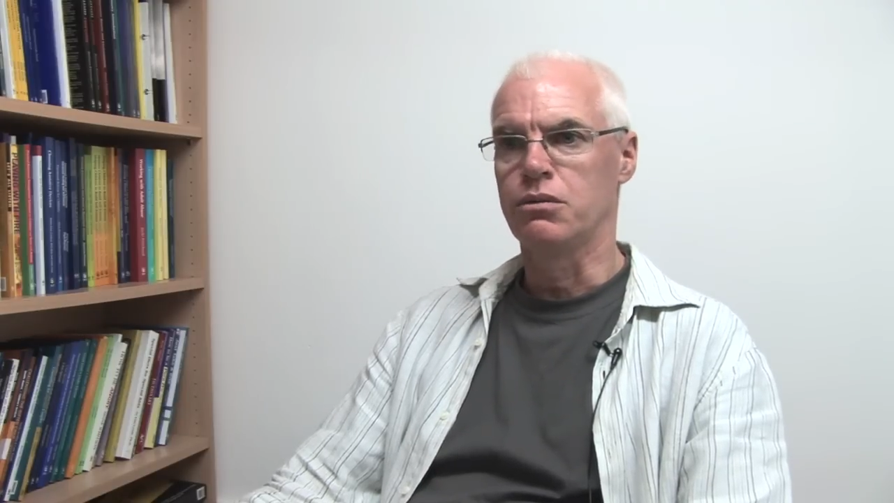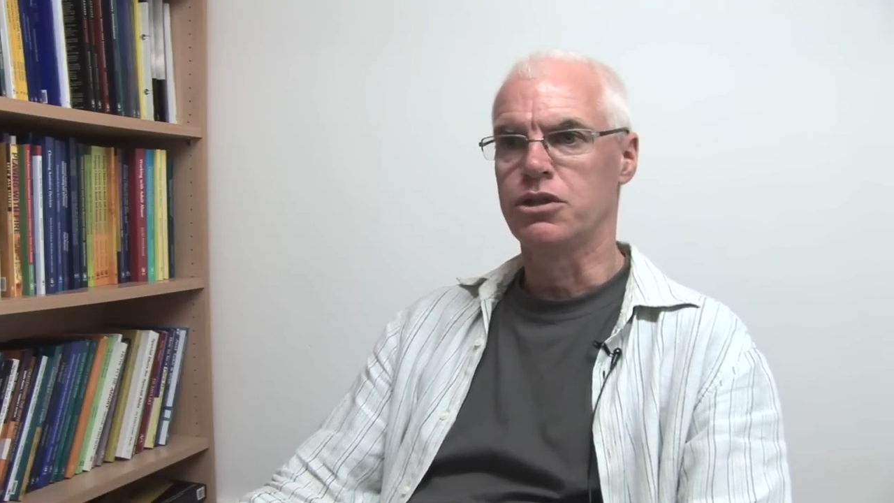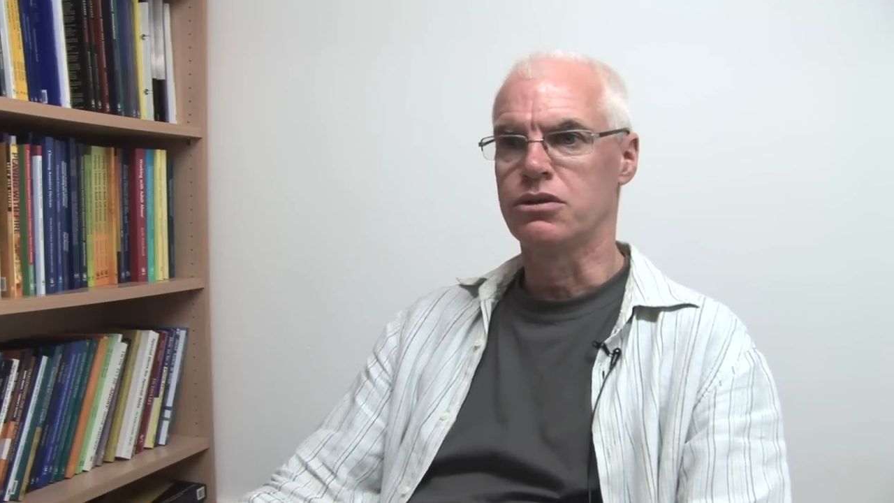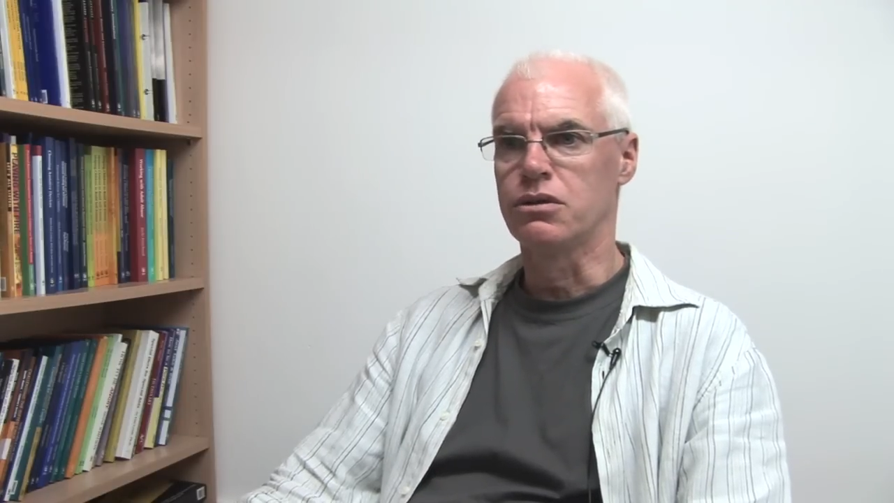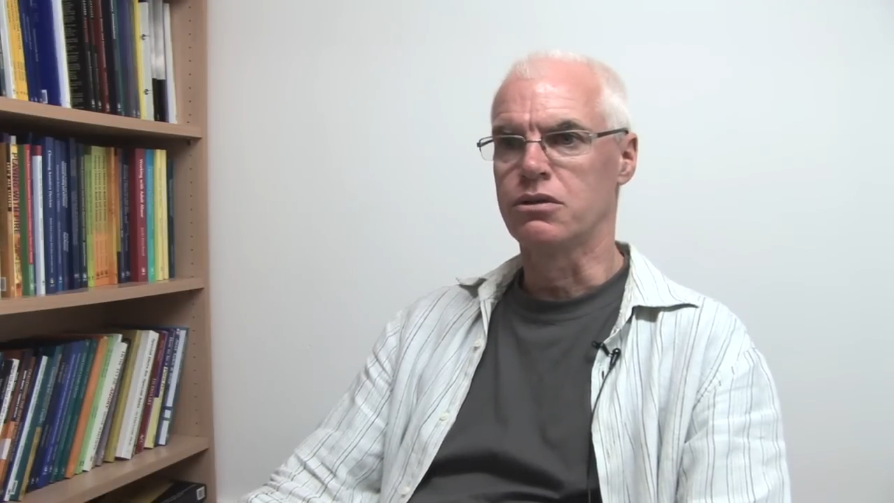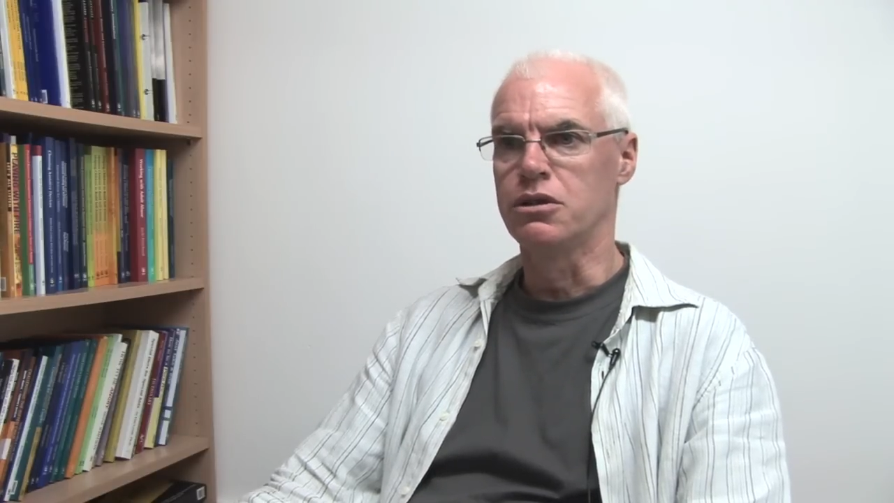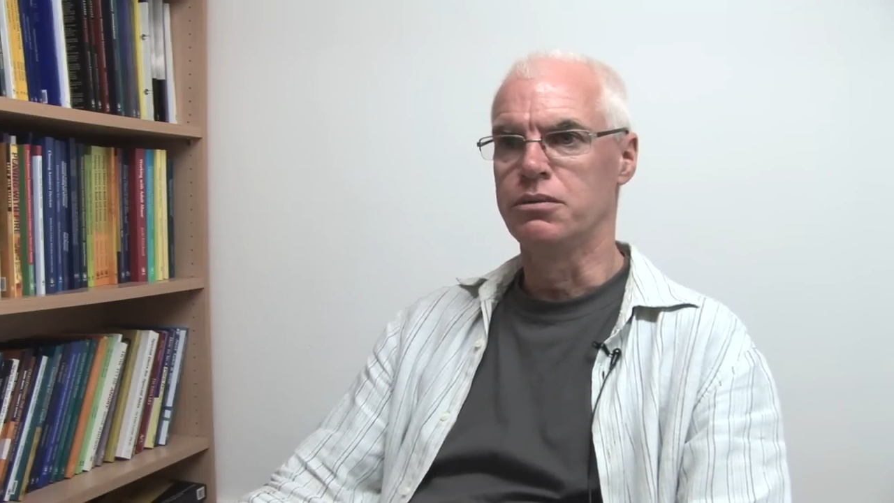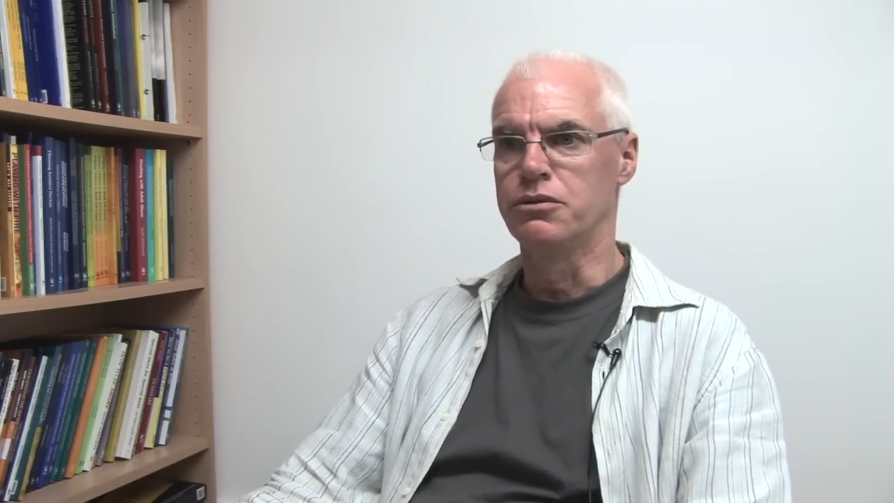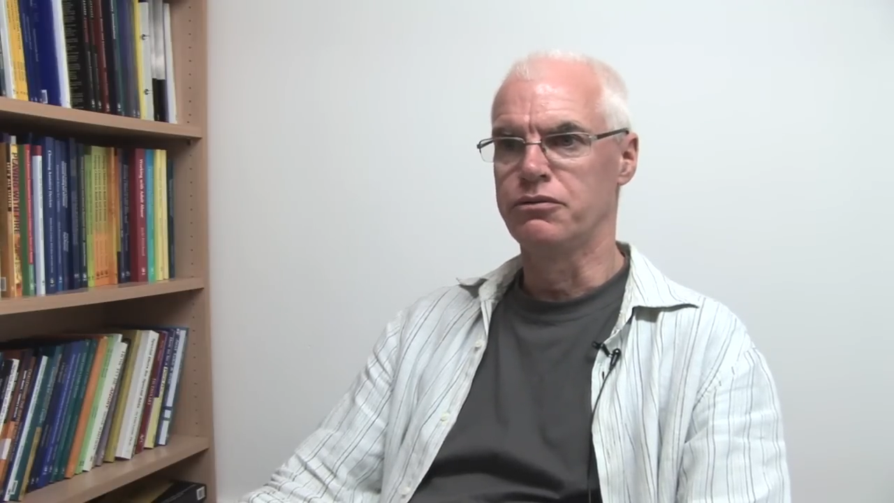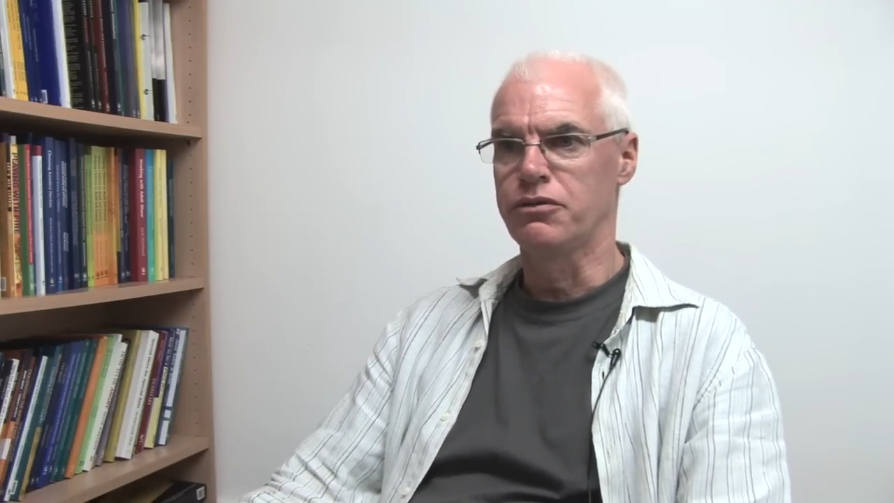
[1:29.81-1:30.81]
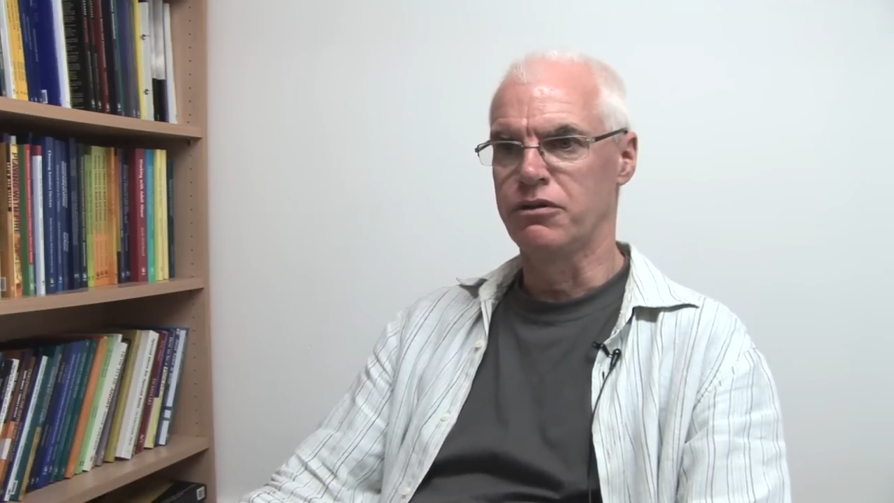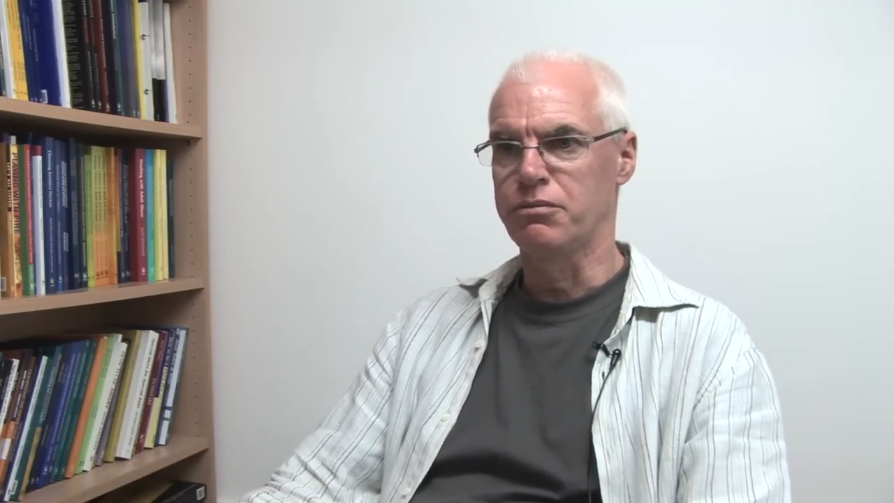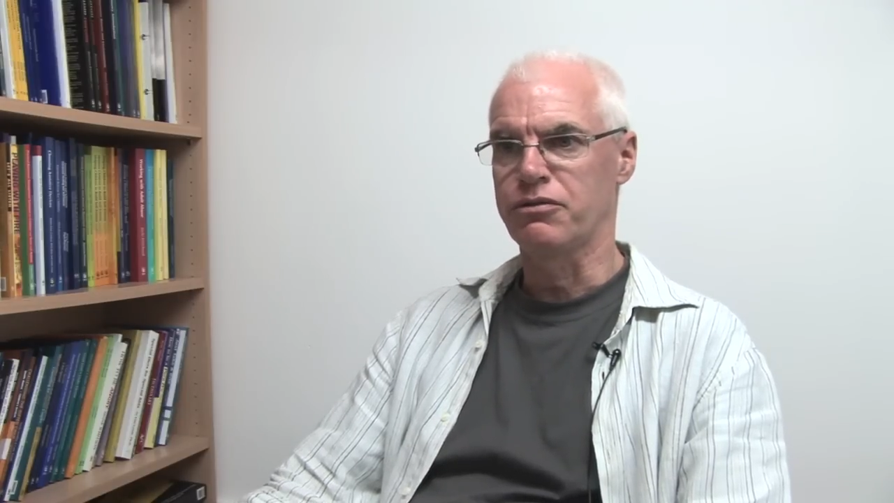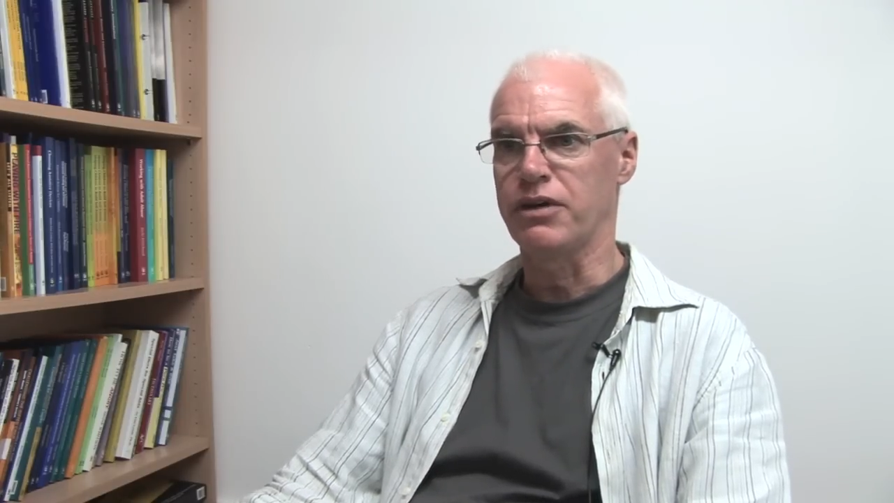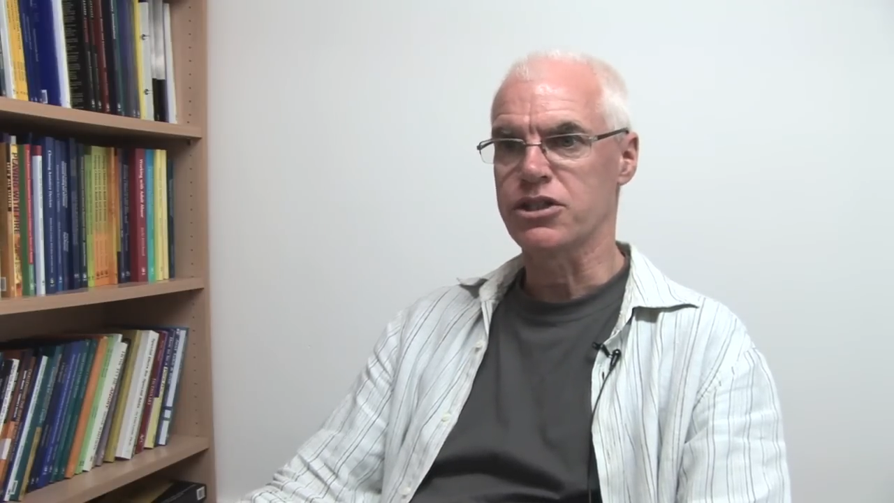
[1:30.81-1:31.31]
which are a group of
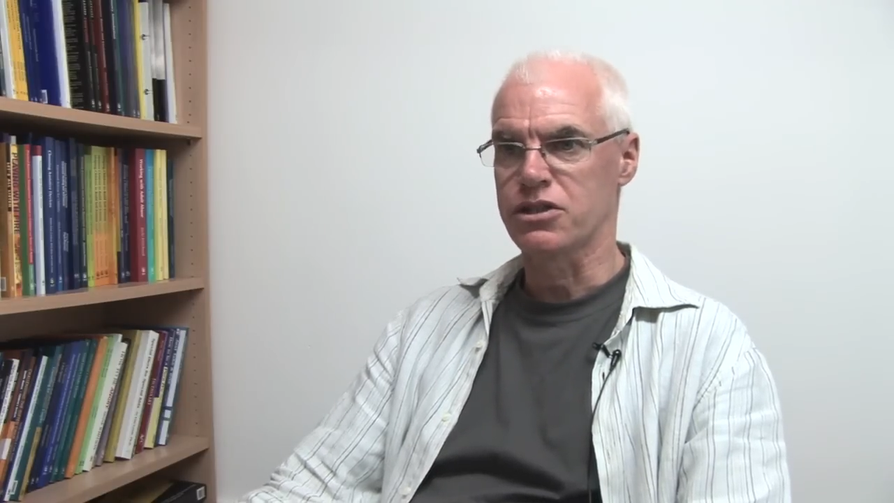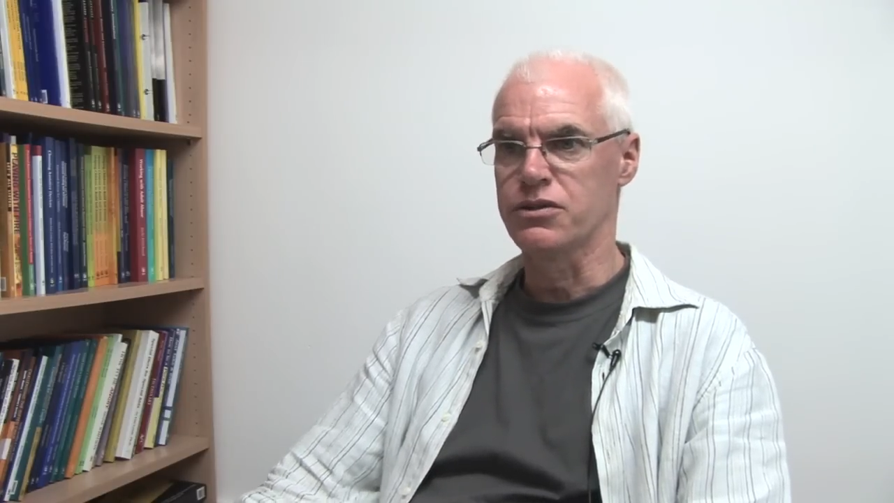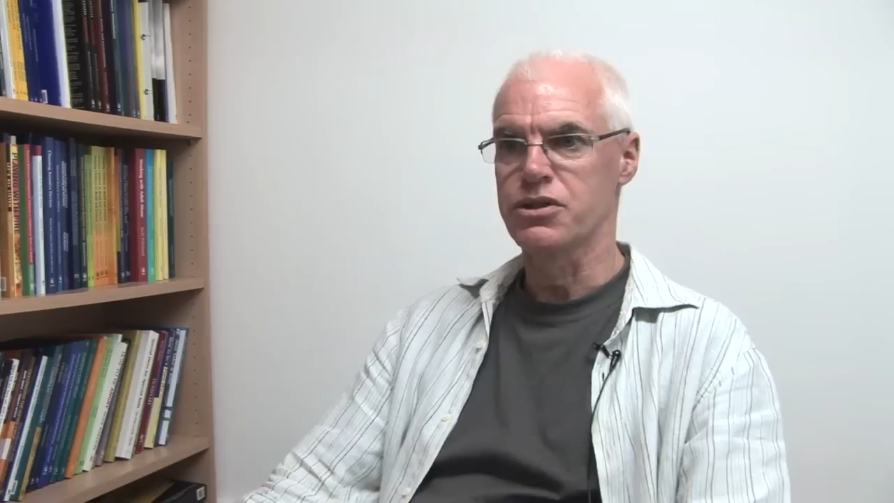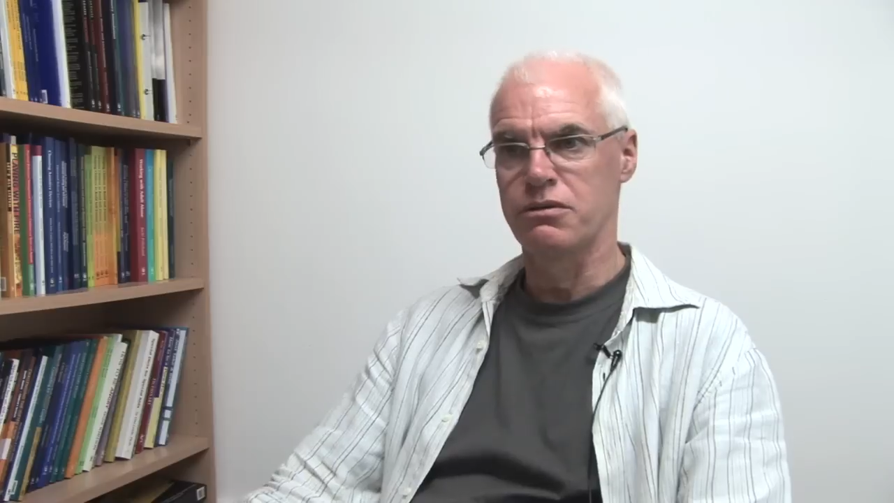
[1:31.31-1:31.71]
professionals